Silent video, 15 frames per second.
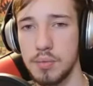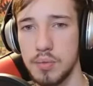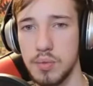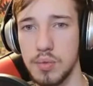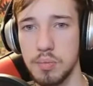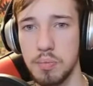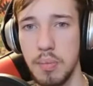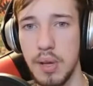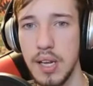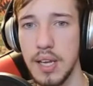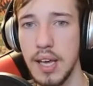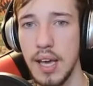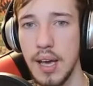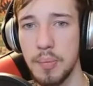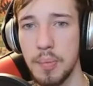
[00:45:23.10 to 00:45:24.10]
mini
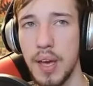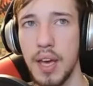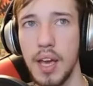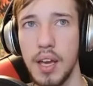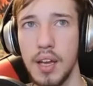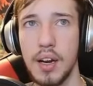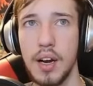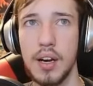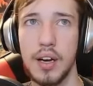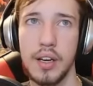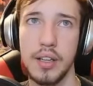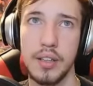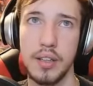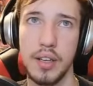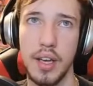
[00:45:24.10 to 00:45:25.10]
campaign
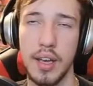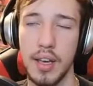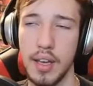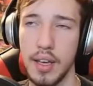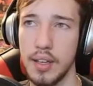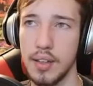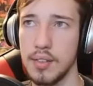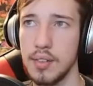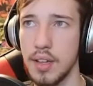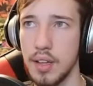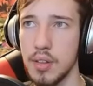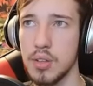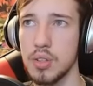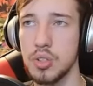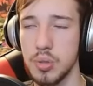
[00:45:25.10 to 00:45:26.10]
on
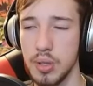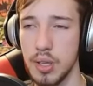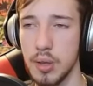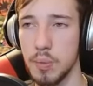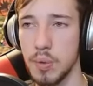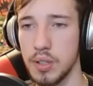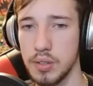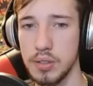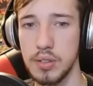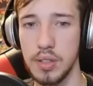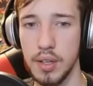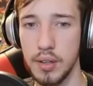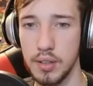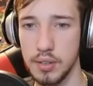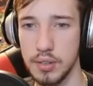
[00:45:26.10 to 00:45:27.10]
another stream called
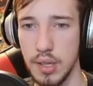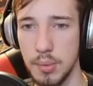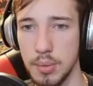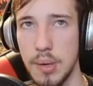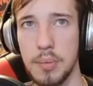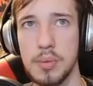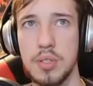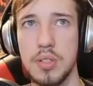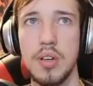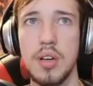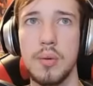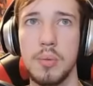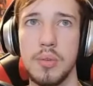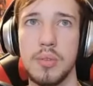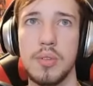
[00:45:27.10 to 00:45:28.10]
Tabletop Obscura,
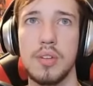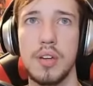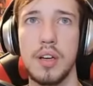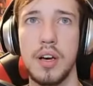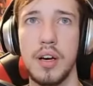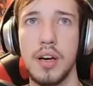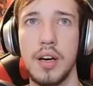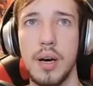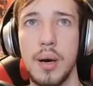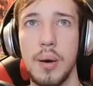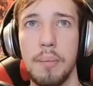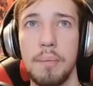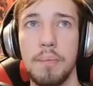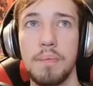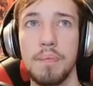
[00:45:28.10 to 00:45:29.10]
where I'm
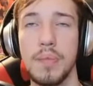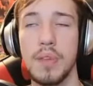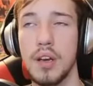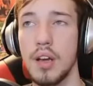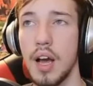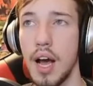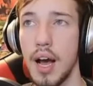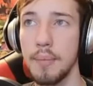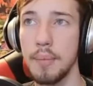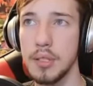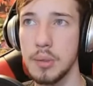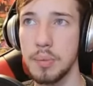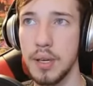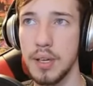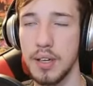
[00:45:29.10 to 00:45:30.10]
about to
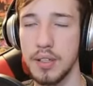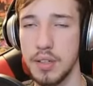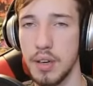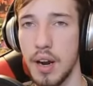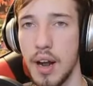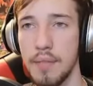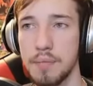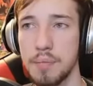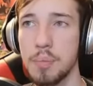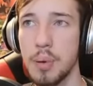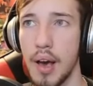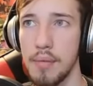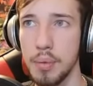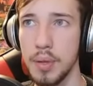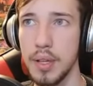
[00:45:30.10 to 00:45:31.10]
play Gunslinger.
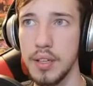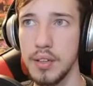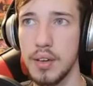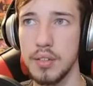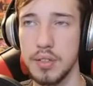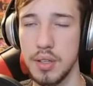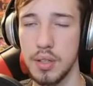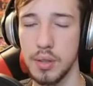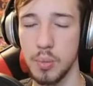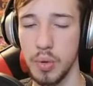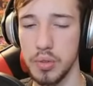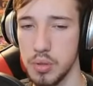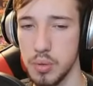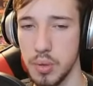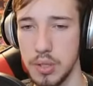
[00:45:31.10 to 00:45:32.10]
I've played Gunslinger once or
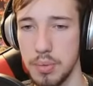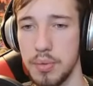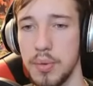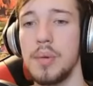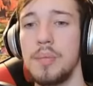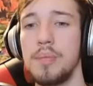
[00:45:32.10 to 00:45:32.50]
twice before.